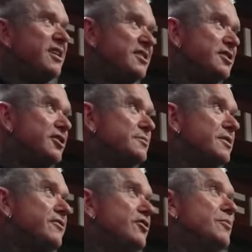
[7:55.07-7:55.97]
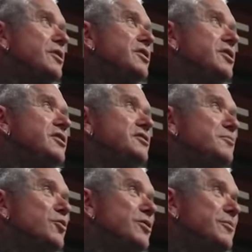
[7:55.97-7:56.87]
and sometimes I feel my
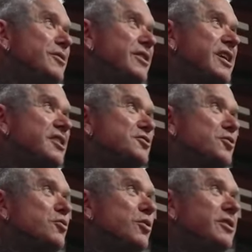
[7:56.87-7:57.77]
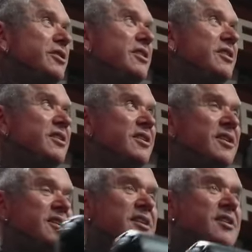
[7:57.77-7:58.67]
knees more than my actual quad.
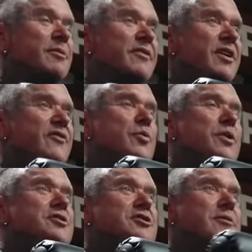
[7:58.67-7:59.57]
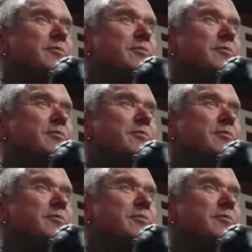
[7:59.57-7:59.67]
My favourite one used to be,